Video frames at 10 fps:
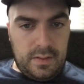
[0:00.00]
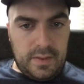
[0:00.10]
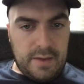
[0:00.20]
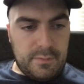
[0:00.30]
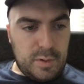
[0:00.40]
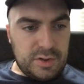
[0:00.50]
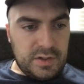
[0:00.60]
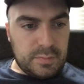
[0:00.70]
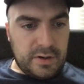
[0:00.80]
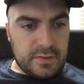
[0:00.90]
they have emoji
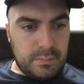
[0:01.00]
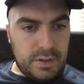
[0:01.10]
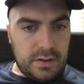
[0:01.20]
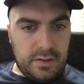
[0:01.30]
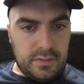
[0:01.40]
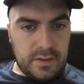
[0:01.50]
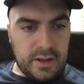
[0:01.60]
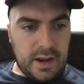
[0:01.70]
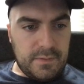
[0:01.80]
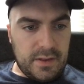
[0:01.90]
express mill, they
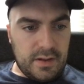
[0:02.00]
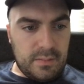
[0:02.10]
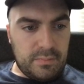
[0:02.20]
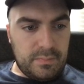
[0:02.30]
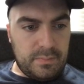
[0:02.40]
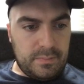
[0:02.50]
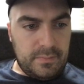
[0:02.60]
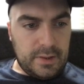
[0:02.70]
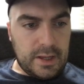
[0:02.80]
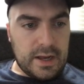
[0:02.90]
have the
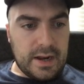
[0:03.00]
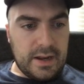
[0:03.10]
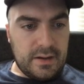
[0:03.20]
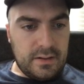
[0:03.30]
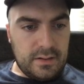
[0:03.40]
line,